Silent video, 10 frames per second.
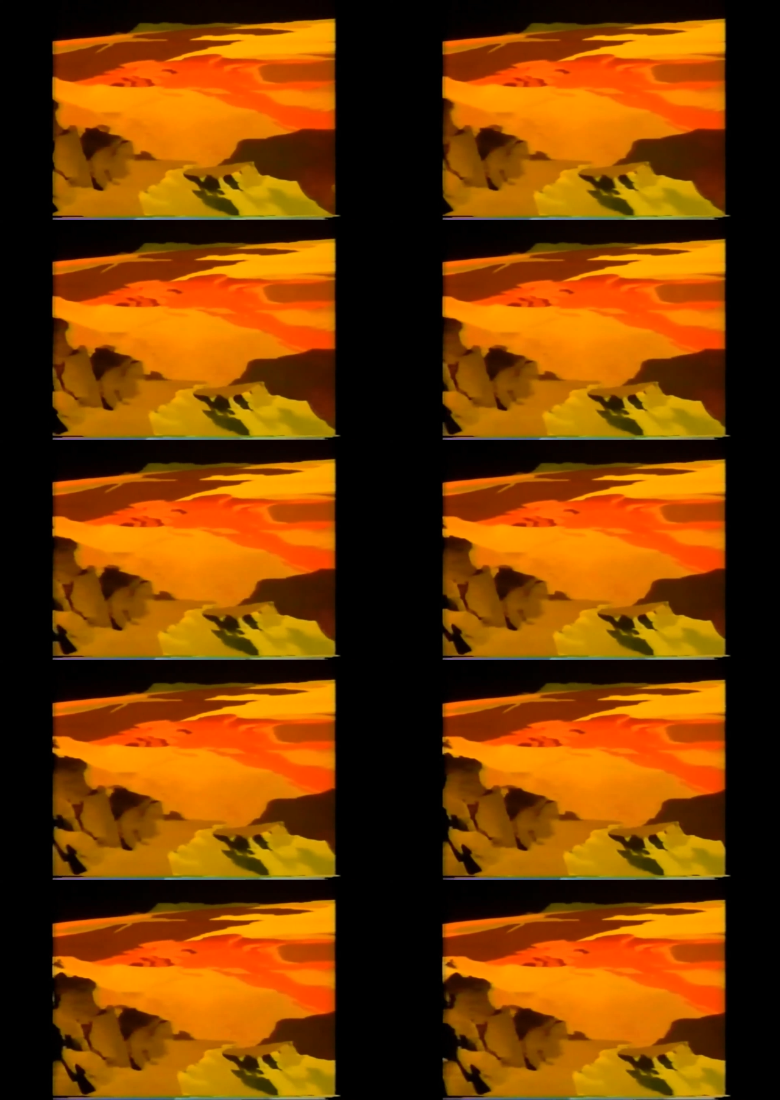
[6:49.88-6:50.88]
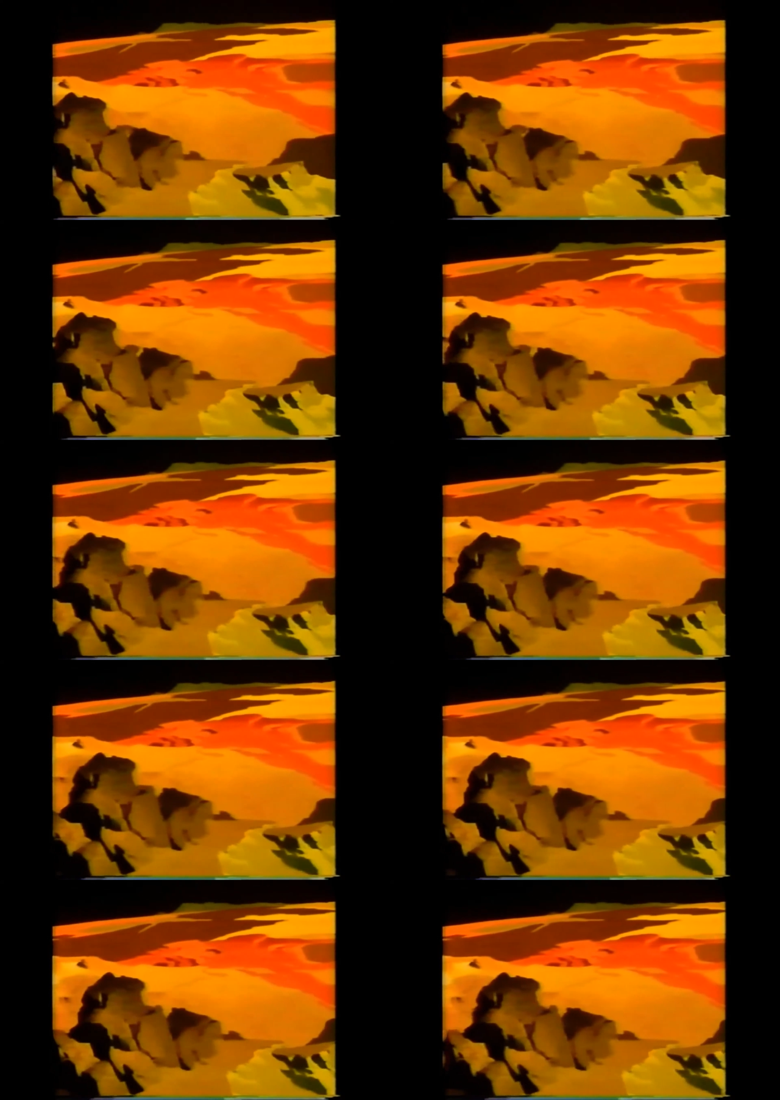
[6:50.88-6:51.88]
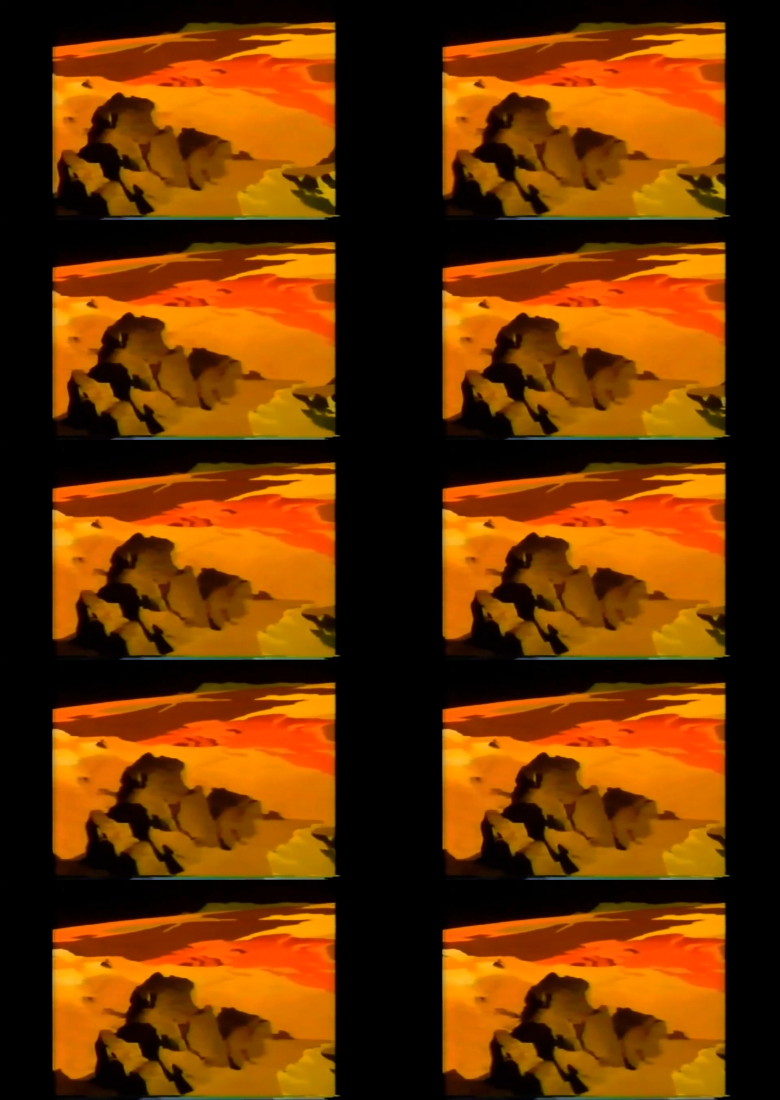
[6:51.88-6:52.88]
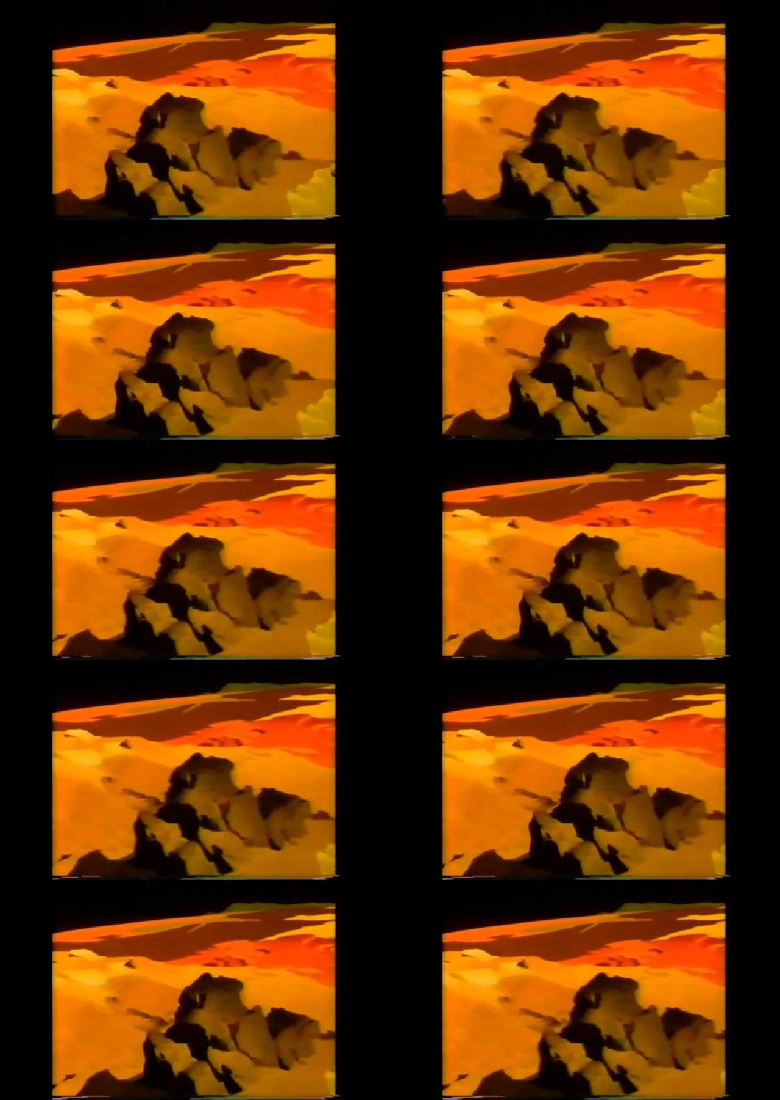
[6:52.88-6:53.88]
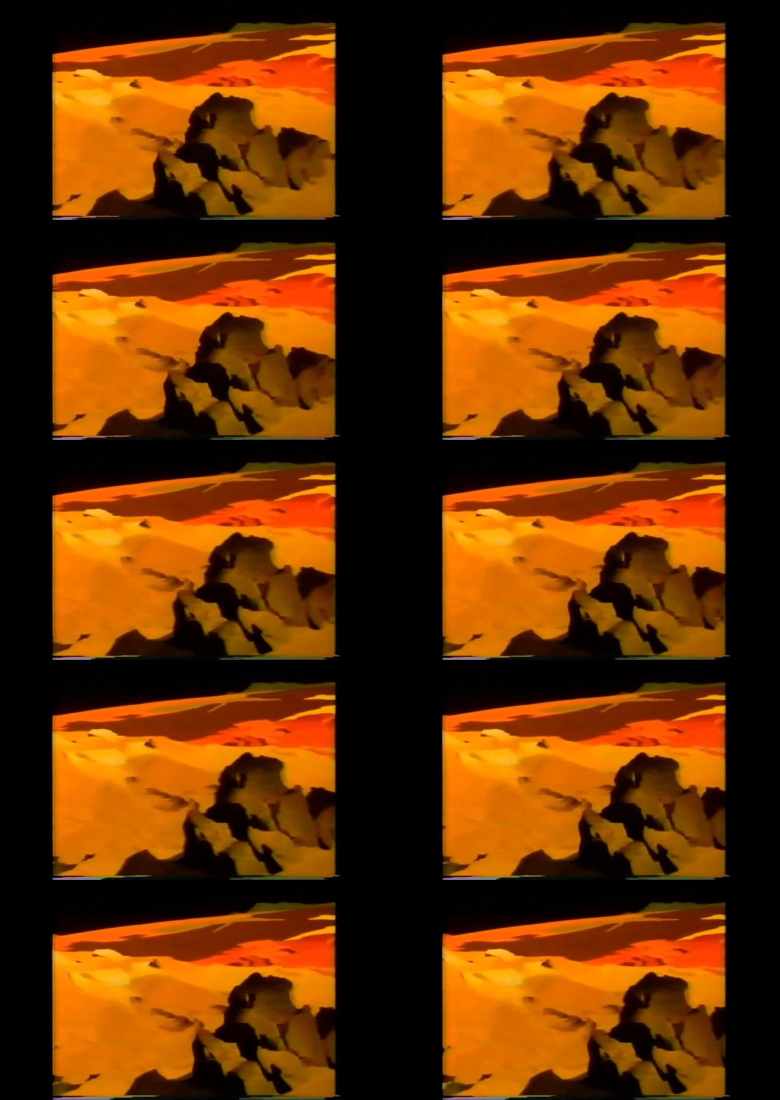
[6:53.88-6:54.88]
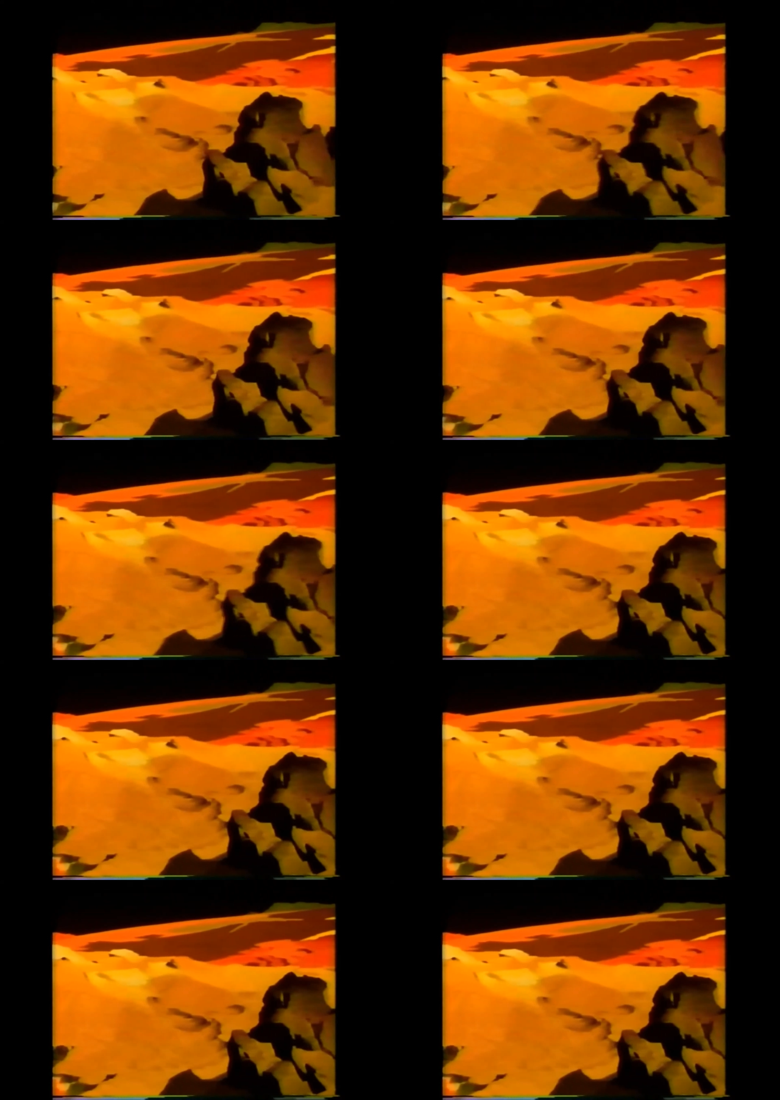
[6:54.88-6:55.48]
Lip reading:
(no speaker visible)